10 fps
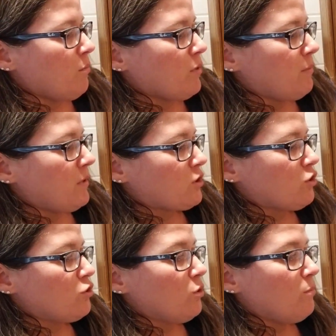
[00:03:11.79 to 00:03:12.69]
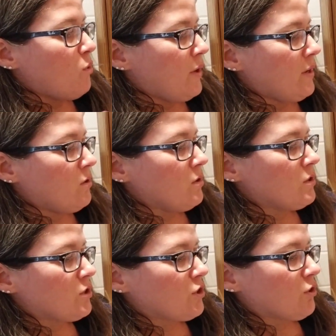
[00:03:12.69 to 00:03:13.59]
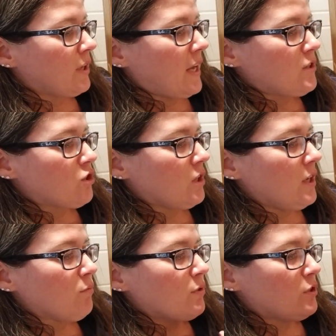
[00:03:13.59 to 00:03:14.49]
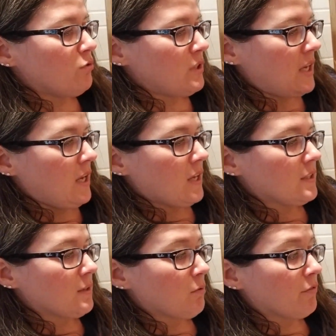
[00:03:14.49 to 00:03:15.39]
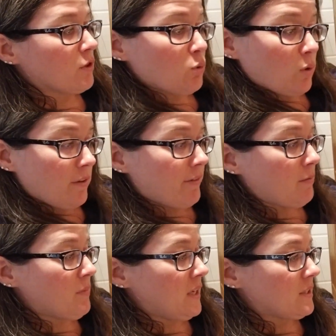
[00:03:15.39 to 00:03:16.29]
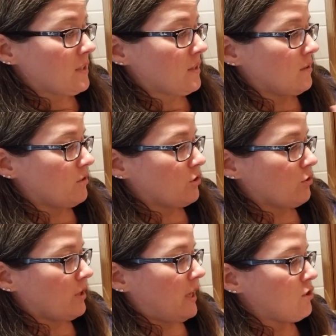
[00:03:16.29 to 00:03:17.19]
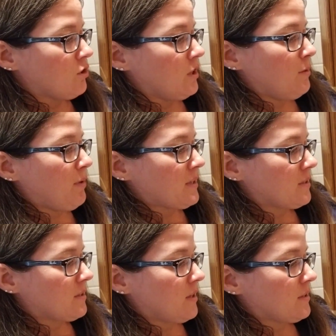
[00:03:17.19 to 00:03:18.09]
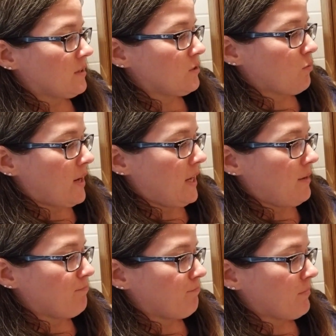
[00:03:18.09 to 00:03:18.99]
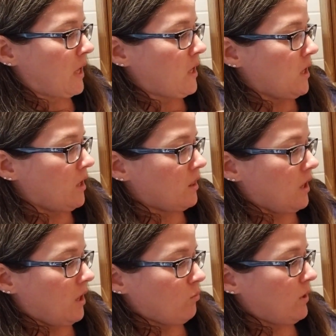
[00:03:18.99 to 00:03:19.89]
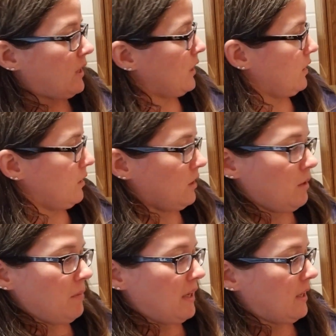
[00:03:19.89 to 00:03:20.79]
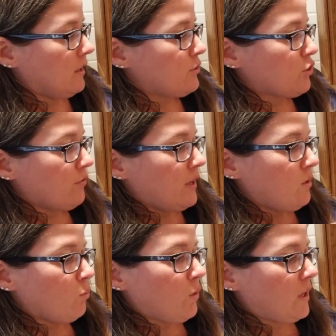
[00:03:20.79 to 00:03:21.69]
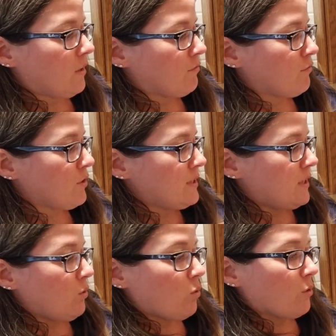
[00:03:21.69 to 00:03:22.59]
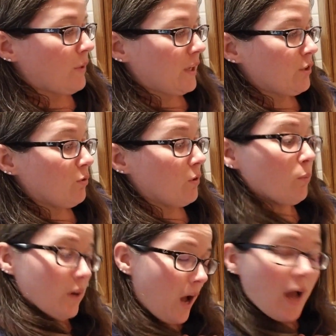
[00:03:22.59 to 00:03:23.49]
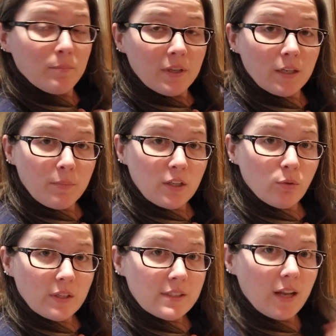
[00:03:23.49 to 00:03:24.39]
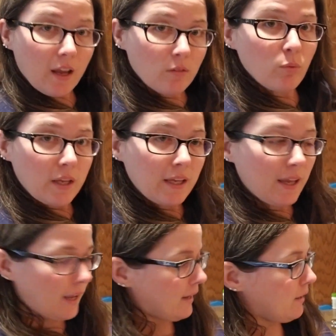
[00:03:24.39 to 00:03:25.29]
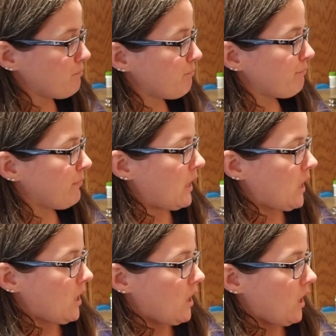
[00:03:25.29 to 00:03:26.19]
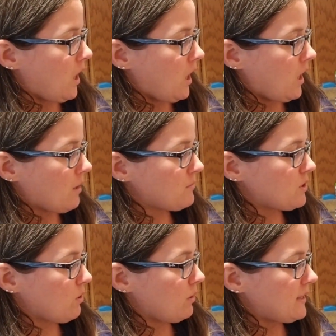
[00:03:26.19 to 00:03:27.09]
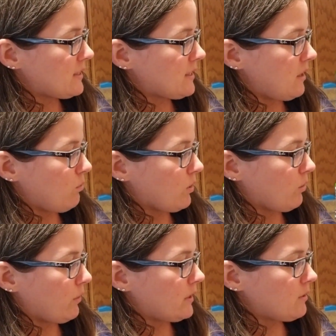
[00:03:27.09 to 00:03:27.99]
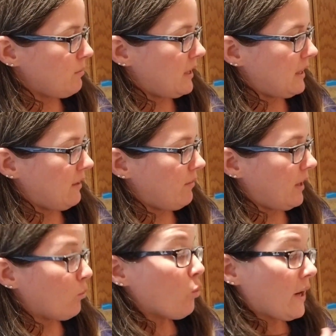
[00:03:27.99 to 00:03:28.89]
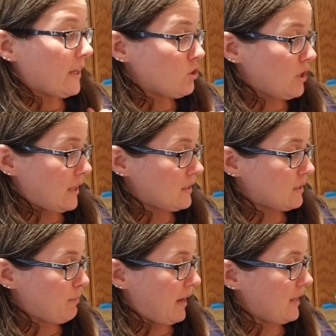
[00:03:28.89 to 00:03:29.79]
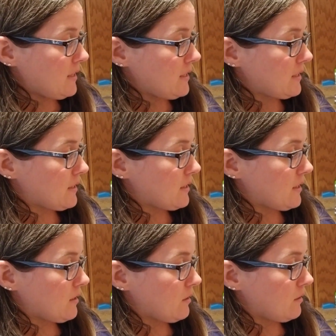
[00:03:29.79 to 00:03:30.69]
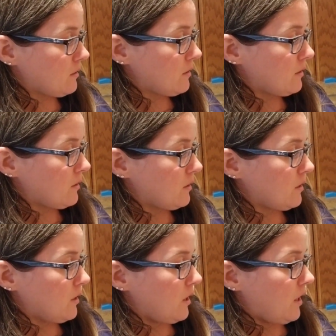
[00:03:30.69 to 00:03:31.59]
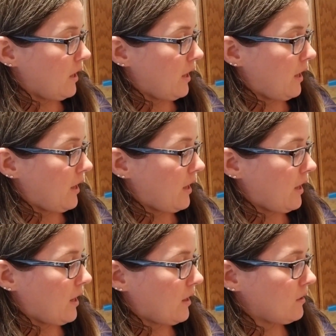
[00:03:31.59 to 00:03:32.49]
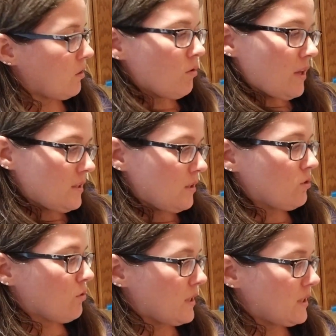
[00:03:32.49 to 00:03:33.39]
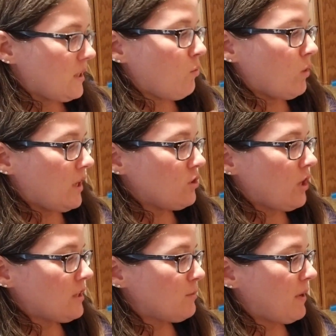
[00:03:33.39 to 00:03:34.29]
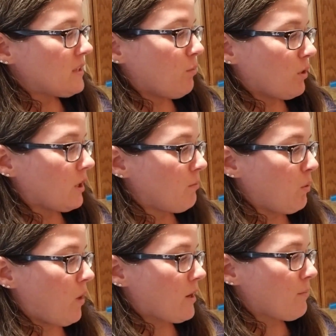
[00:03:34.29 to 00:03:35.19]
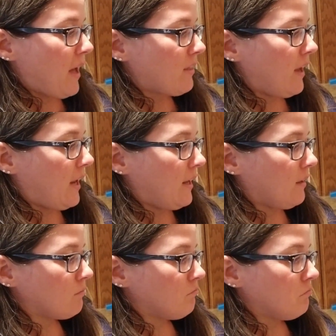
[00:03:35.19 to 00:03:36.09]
Bring mixture to a boil, stir occasionally, reduce heat, and simmer for 25 minutes. Stir occasionally, pasta sauce is ready. Then we can immediately serve it, we can freeze it, or we can do it where I'm going to be doing today, and we can can it. So let's see, we're going to be leaving 1-inch headspace. And, oh, that's interesting, 1-inch headspace, and we're going to be water bath canning.